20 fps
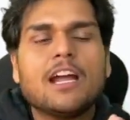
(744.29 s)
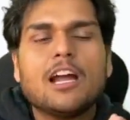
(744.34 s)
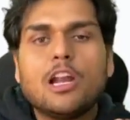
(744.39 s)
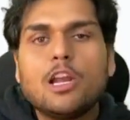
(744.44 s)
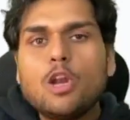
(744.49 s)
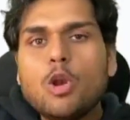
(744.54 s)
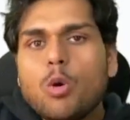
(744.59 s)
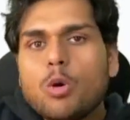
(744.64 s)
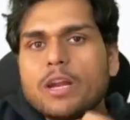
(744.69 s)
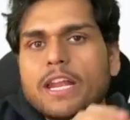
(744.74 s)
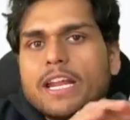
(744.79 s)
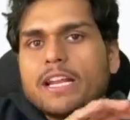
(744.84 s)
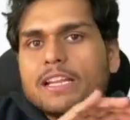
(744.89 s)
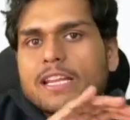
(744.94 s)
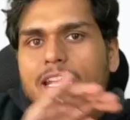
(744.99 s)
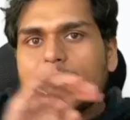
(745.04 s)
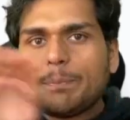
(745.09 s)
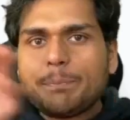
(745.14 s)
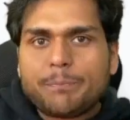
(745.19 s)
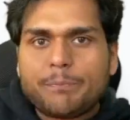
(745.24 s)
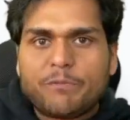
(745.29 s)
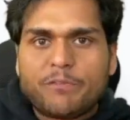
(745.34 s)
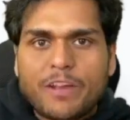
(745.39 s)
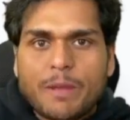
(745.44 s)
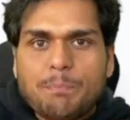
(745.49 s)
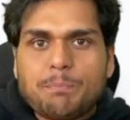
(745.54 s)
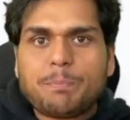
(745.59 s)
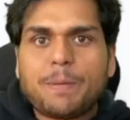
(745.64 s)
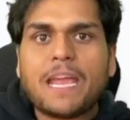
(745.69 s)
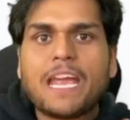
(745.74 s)
Loading the
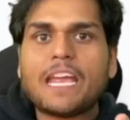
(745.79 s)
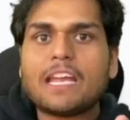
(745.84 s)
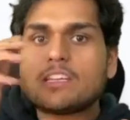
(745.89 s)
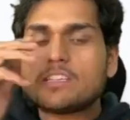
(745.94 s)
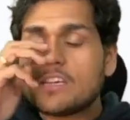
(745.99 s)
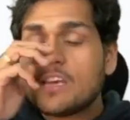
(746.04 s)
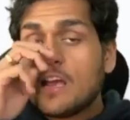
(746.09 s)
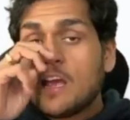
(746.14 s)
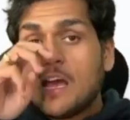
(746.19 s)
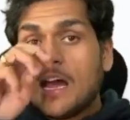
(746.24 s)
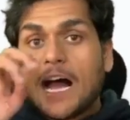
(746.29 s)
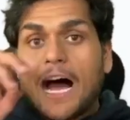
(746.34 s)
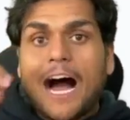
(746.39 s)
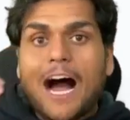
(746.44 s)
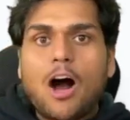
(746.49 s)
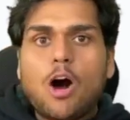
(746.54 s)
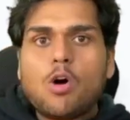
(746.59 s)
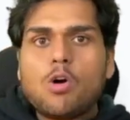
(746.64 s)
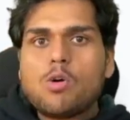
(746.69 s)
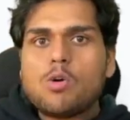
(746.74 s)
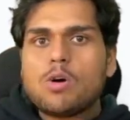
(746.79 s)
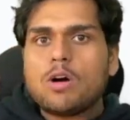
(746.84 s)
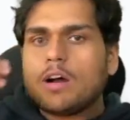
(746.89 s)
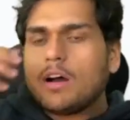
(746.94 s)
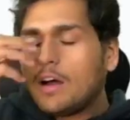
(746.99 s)
web page, how